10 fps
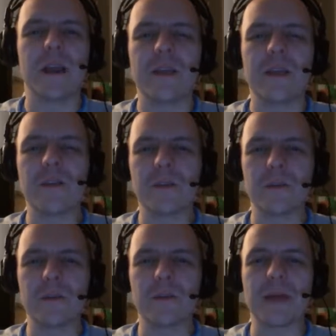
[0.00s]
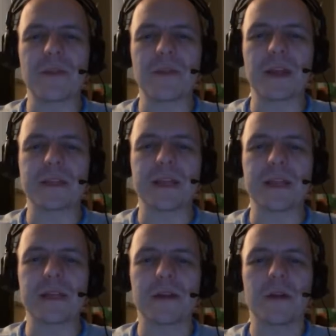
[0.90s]
in the 3rd Ravnica set.
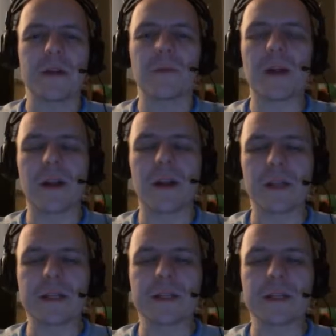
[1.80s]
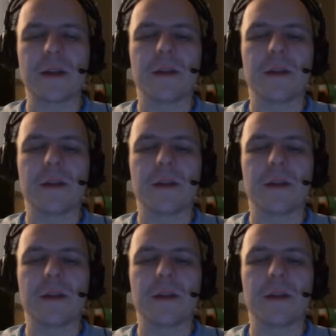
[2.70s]
Regardless,